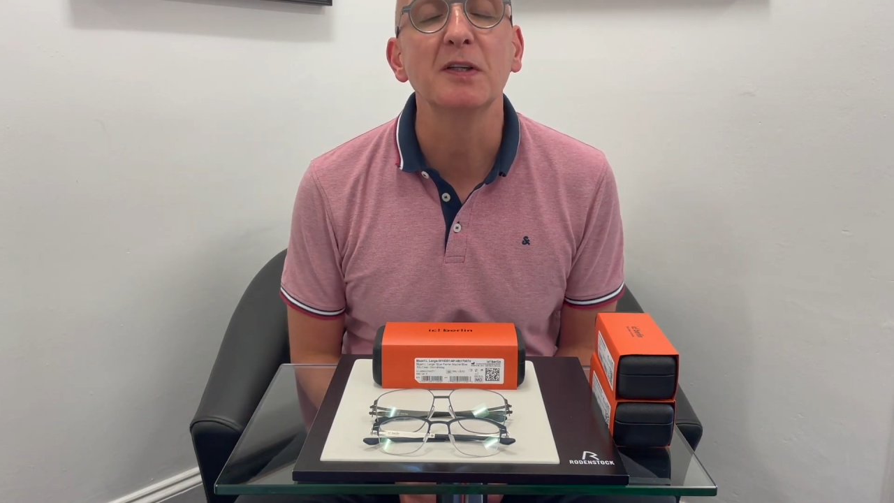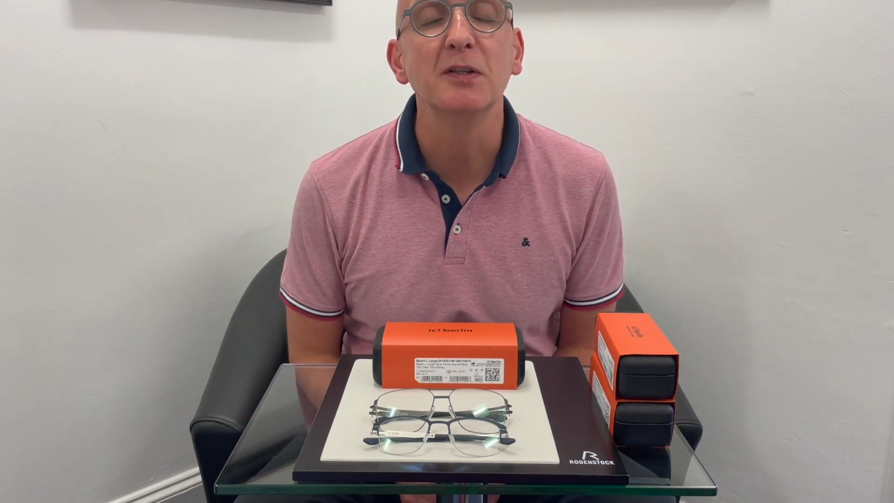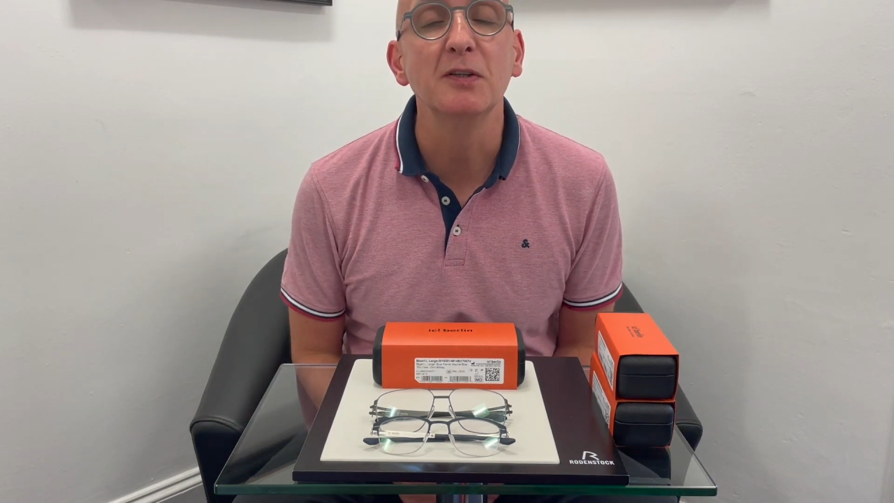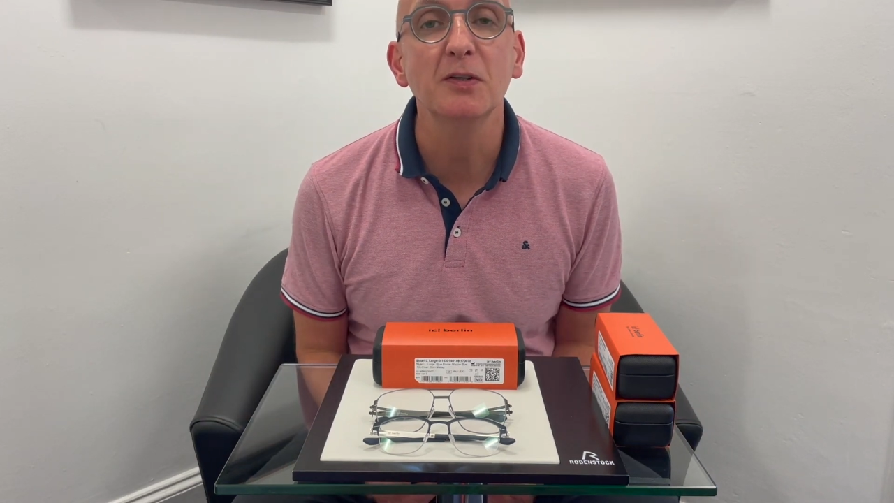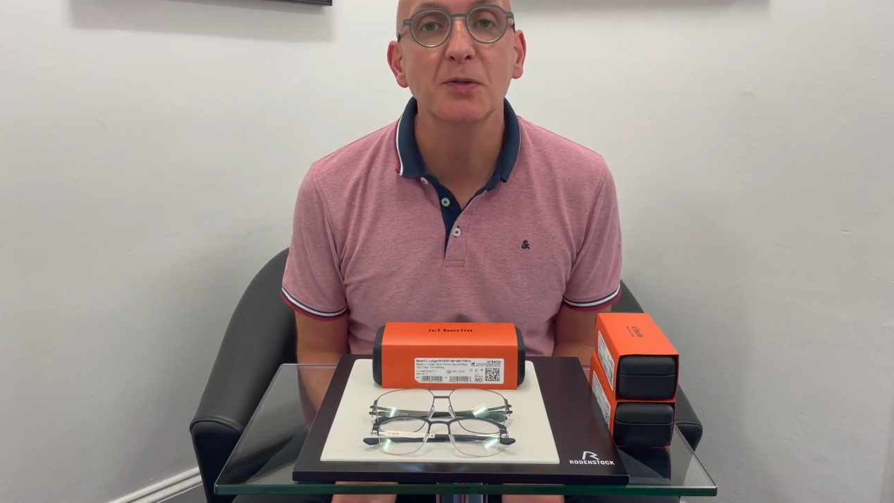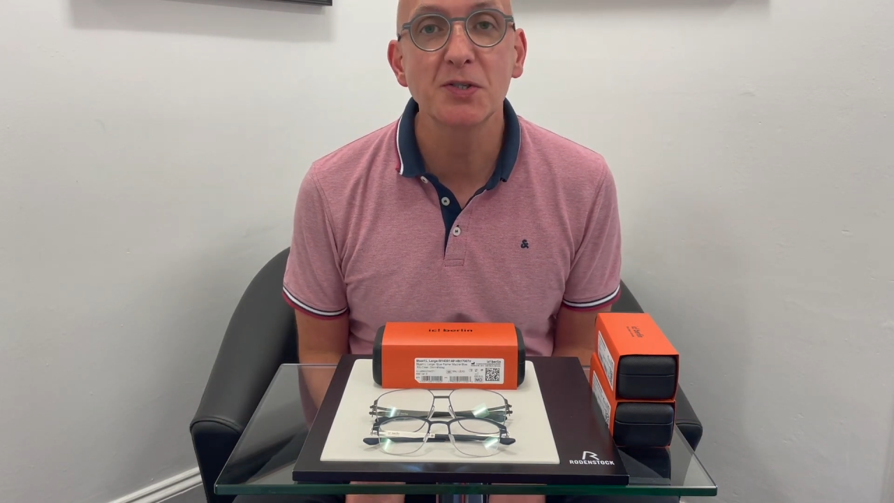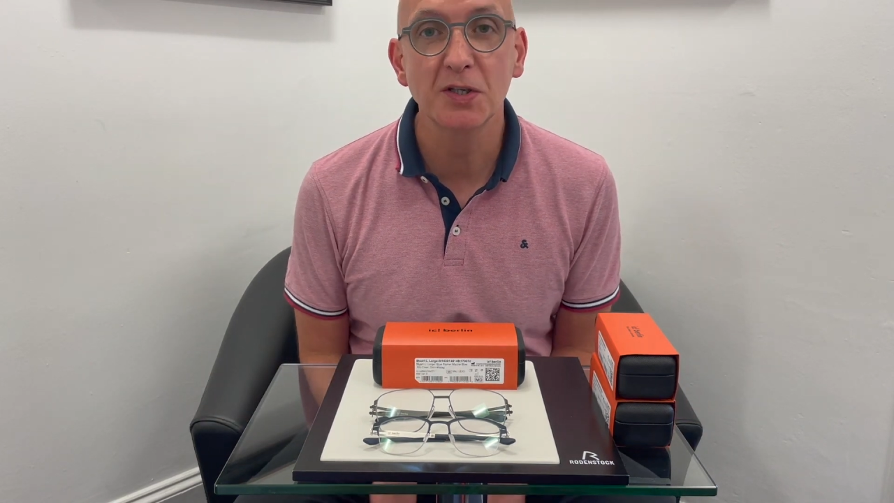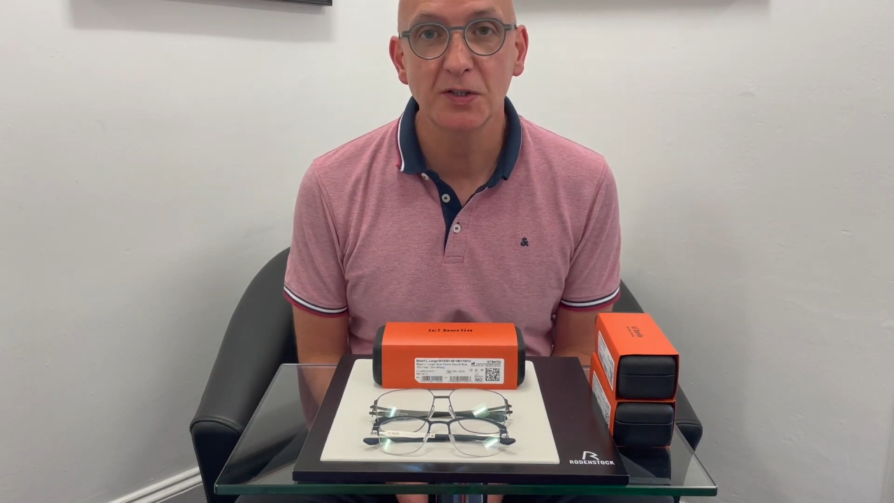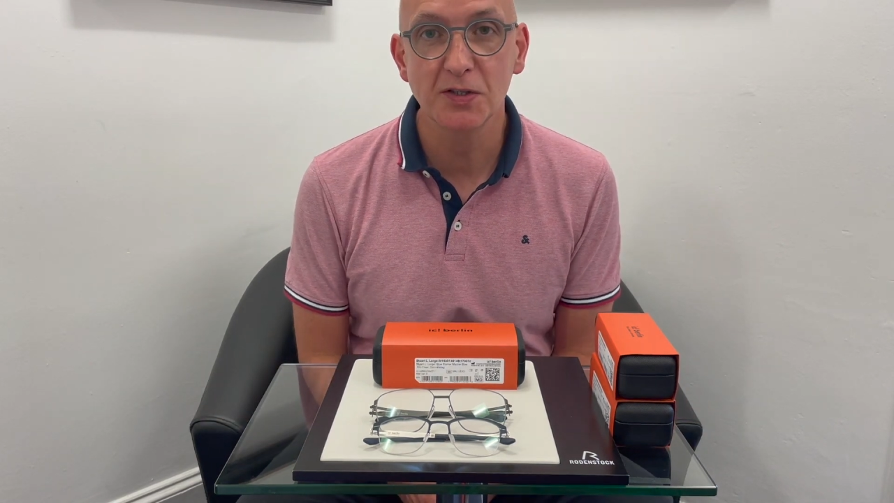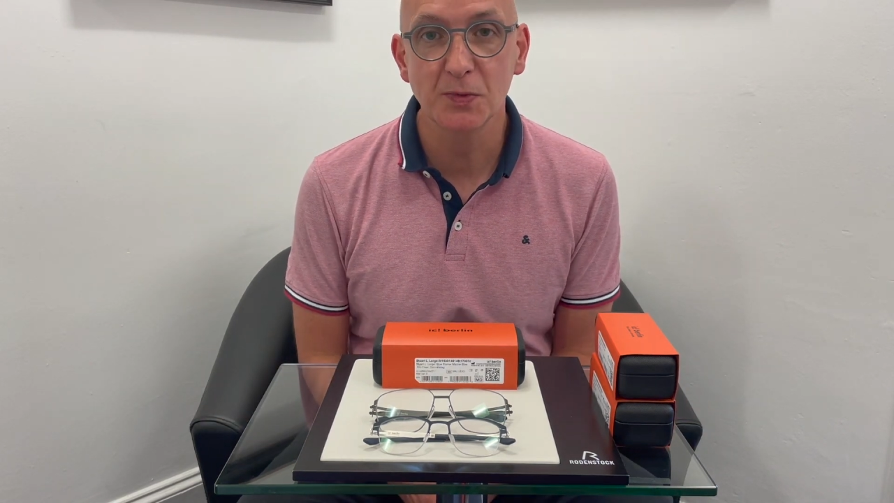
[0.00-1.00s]
no
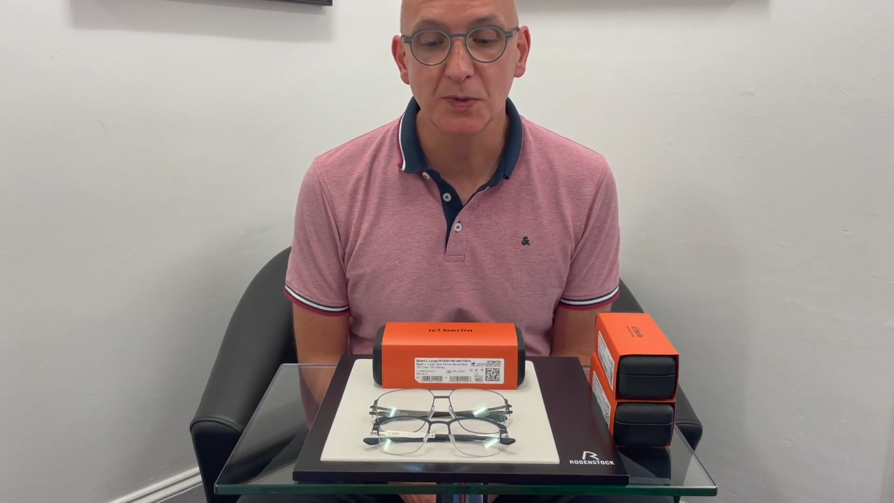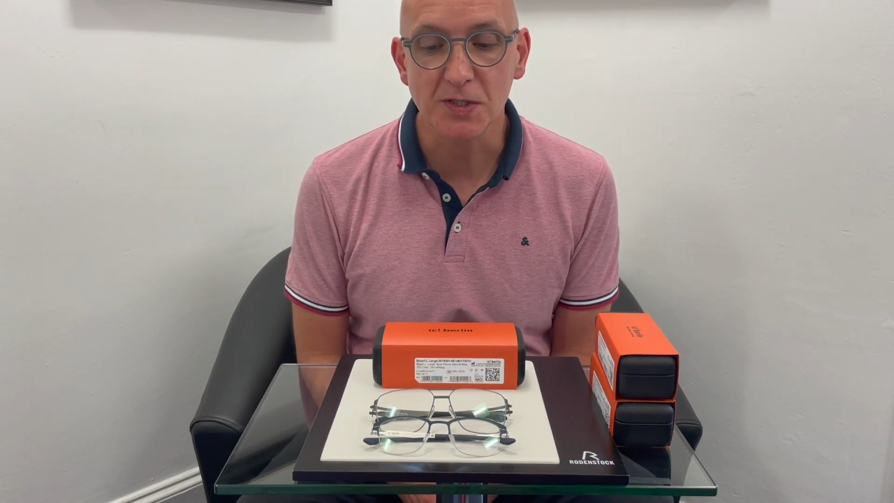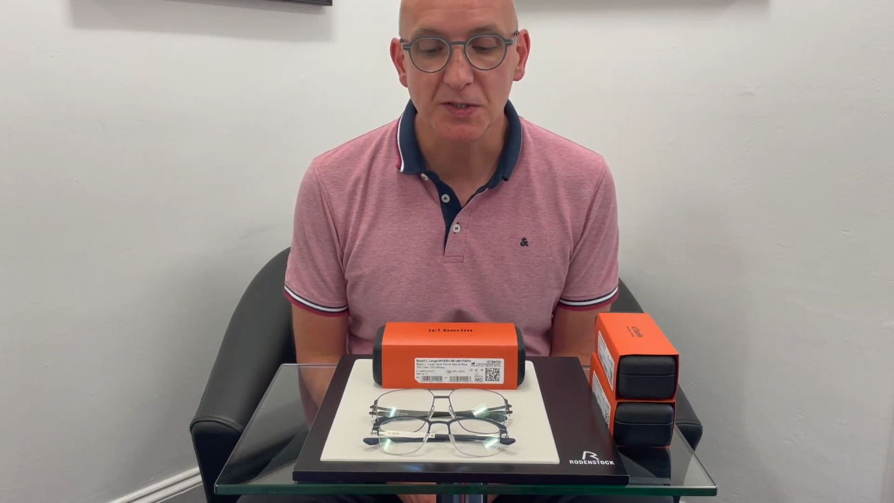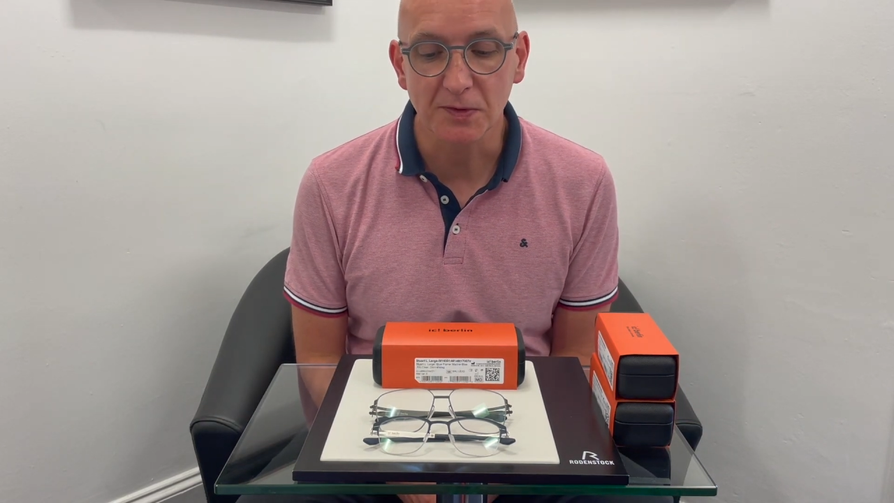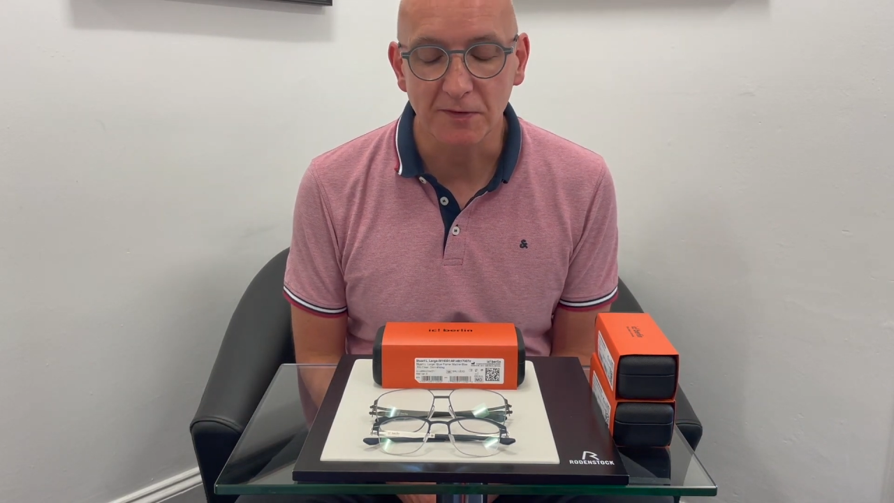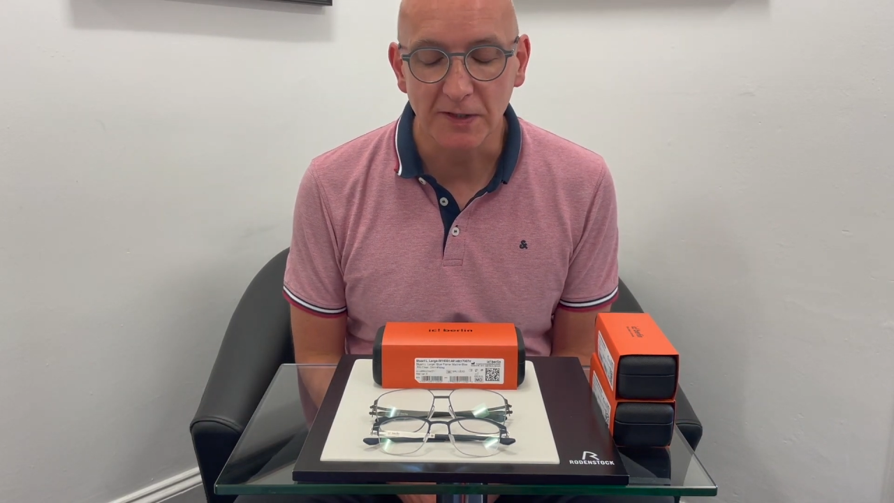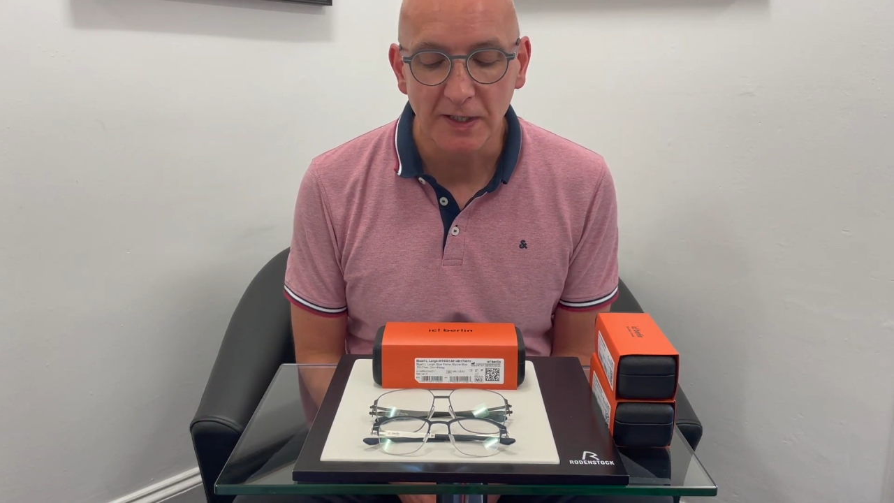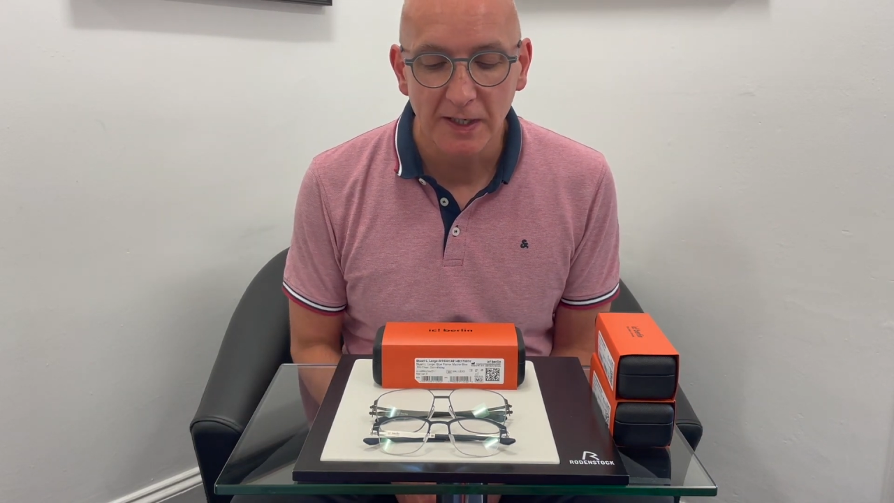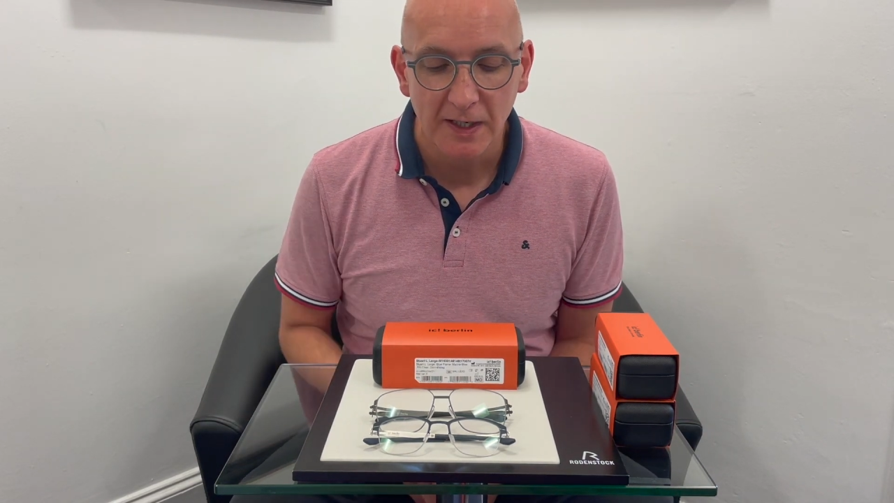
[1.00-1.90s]
screws whatsoever.